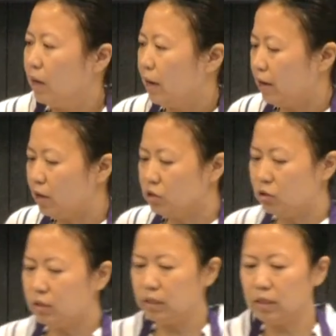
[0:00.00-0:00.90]
I
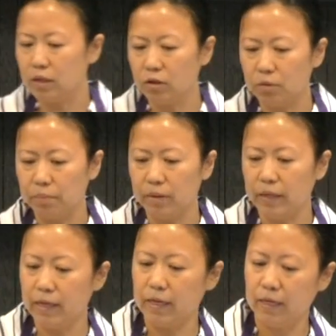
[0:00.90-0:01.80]
also did a little
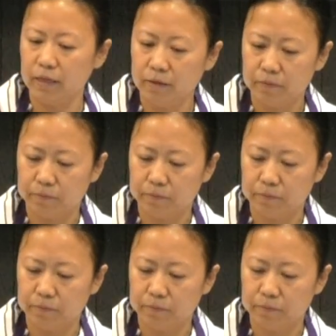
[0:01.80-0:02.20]
plating.